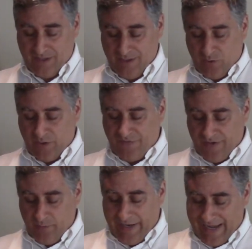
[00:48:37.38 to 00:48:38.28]
The only
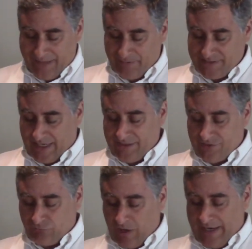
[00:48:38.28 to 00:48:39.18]
thing we had
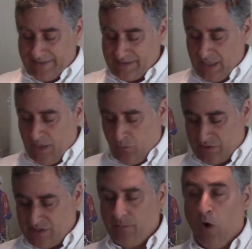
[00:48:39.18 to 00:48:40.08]
besides rice
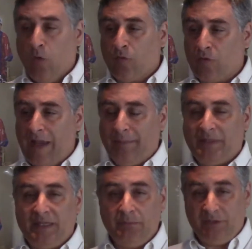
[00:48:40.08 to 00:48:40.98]
was some overripe
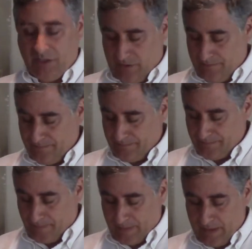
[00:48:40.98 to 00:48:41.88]
kimchi.
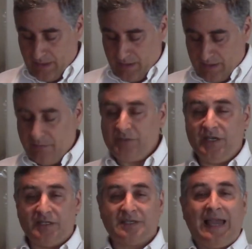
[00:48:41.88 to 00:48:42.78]

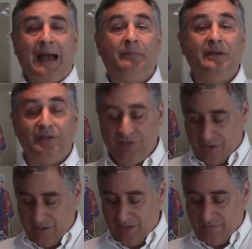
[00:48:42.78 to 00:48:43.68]
Kimchi is cabbage,
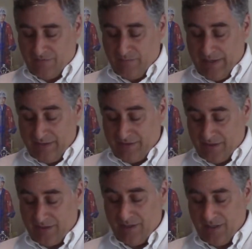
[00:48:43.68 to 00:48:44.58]

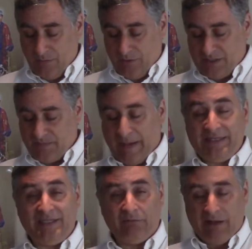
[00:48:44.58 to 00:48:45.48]
fermented with
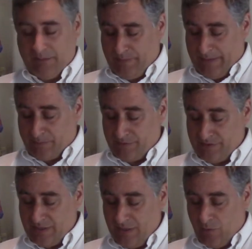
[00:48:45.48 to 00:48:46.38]
spicy red
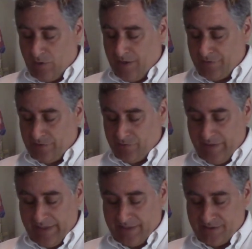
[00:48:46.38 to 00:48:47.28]
peppers or other
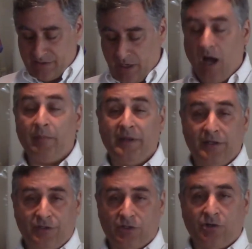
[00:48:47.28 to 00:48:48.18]
ingredients
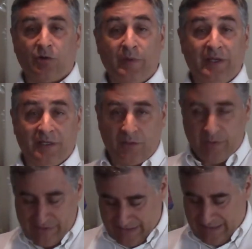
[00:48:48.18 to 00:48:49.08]
common to Korean
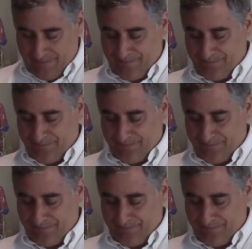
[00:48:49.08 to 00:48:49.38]
cuisine.